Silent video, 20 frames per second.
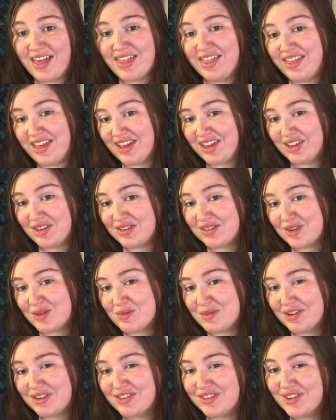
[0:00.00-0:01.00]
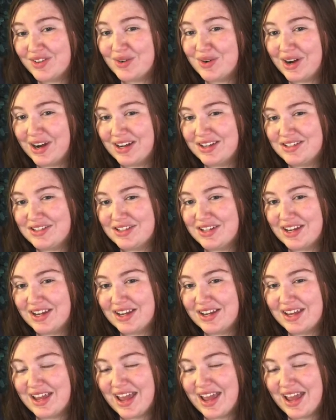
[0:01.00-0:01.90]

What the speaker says: Thank you so much for watching,